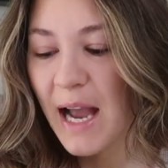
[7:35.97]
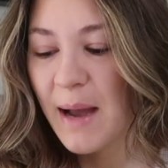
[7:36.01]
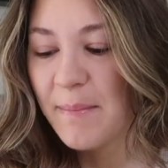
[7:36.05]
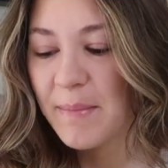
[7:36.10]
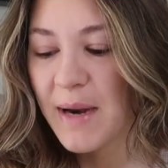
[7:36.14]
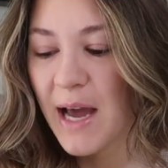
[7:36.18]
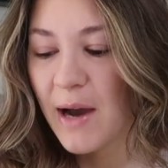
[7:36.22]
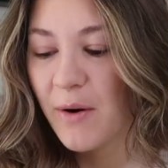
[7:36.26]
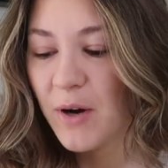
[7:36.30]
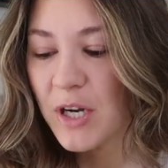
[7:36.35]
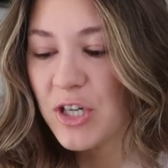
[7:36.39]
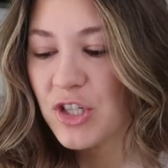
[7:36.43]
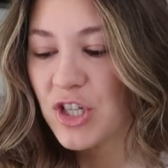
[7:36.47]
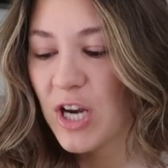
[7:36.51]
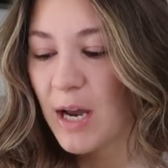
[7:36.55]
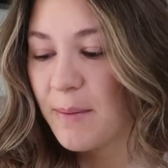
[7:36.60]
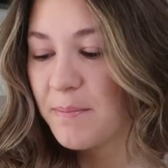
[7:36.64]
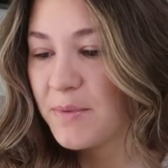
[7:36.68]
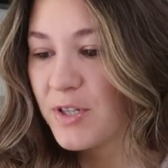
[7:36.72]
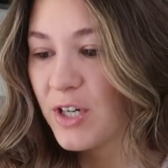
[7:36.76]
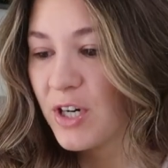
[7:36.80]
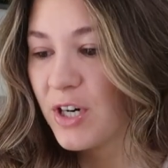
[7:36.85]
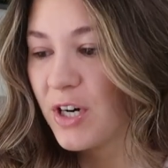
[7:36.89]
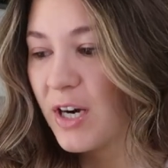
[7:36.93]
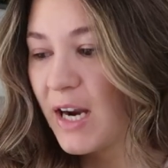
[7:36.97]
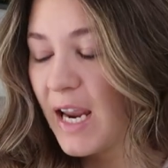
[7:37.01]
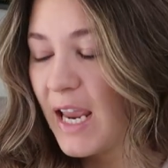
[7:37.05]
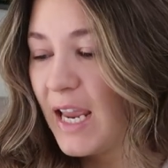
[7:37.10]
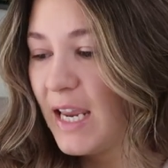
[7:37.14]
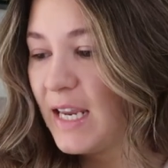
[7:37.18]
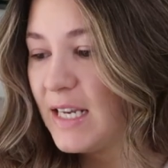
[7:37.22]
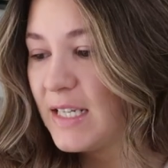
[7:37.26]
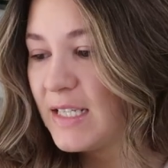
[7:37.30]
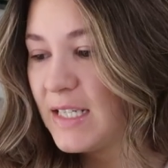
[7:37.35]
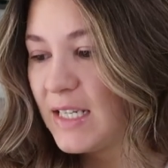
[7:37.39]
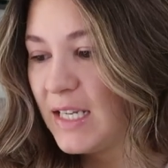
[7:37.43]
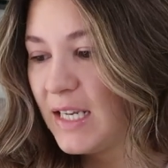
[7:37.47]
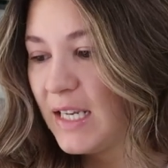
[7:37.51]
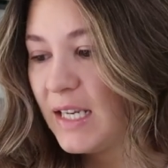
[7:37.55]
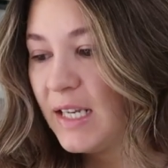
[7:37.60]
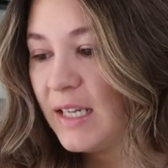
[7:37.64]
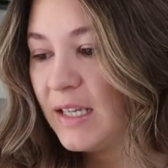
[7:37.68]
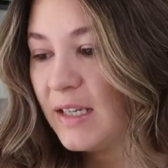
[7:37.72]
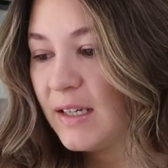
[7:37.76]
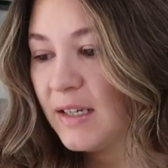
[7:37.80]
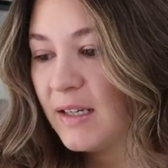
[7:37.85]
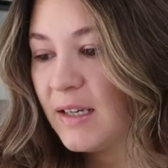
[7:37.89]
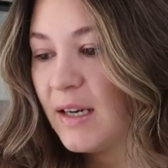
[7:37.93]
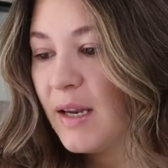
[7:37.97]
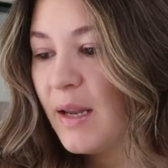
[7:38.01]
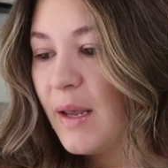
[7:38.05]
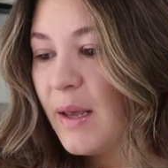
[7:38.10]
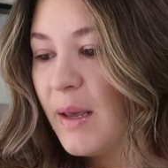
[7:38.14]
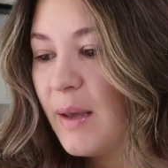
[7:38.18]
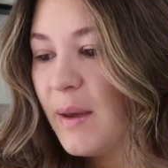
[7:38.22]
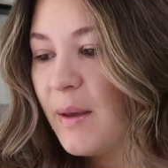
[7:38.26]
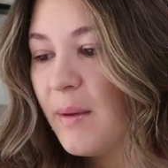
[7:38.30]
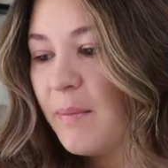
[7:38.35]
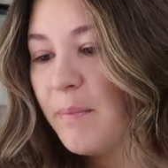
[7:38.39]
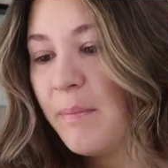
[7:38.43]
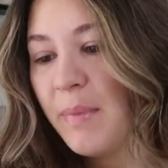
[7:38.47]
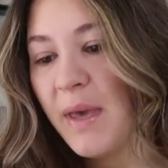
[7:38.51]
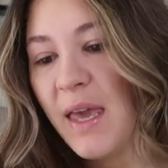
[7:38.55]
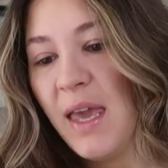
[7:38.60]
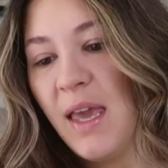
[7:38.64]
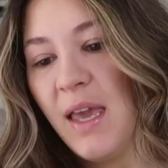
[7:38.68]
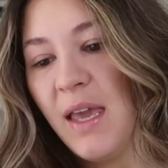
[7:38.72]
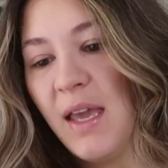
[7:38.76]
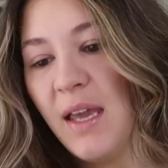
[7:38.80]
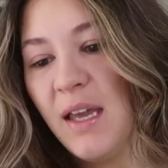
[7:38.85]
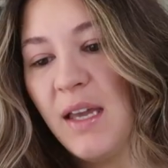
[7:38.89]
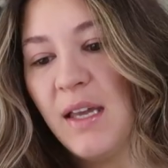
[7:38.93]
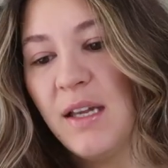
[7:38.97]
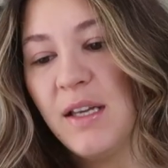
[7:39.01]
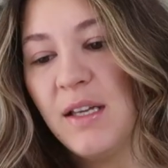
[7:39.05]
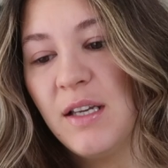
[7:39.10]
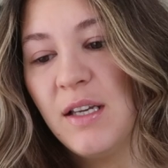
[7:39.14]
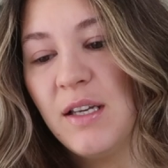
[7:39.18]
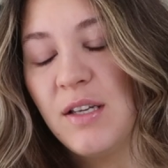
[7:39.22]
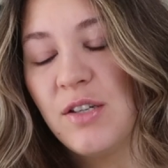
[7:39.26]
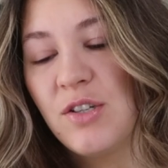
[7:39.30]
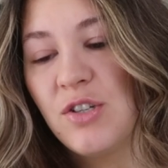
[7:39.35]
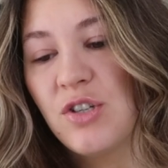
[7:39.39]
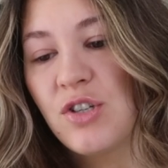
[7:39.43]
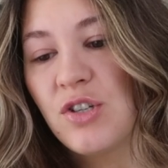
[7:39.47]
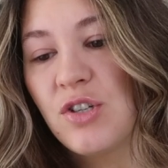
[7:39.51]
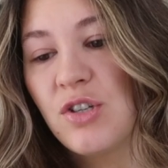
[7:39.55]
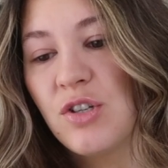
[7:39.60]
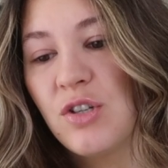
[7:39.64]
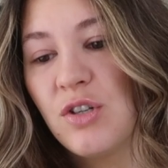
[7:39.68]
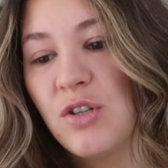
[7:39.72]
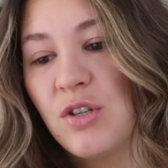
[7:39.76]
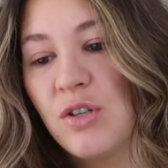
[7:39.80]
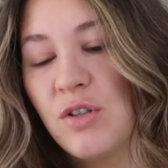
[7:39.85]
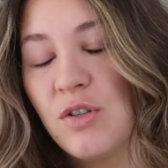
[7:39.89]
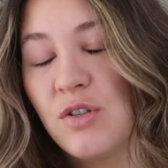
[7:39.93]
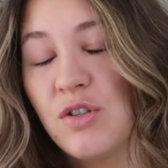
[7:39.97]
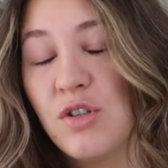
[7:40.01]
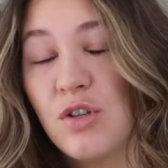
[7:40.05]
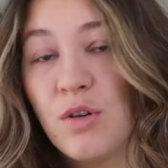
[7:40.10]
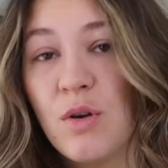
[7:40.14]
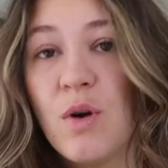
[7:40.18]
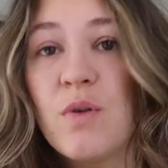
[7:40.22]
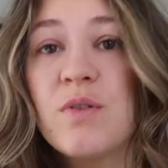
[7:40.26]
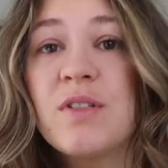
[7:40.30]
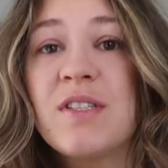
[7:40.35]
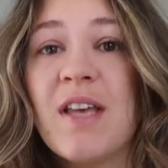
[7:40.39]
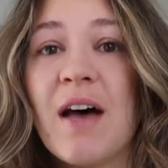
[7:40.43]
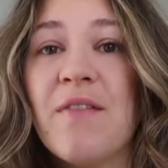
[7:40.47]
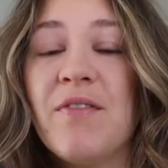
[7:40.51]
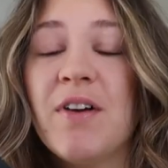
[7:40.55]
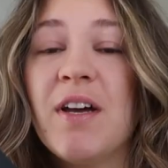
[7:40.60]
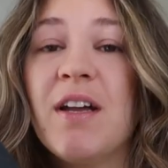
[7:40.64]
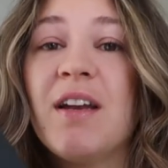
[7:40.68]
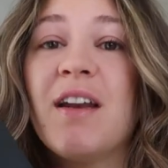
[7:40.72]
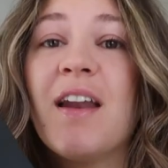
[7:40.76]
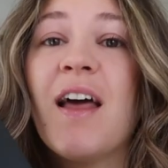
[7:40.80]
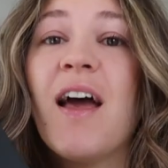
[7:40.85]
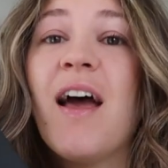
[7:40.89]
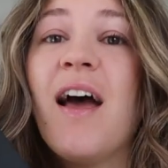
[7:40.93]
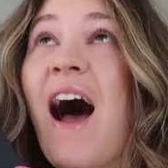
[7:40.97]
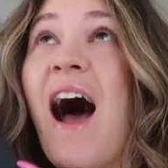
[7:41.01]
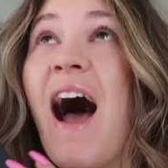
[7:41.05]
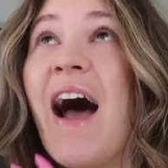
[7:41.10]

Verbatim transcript: I'm now on chapter eighteen, page two oh seven.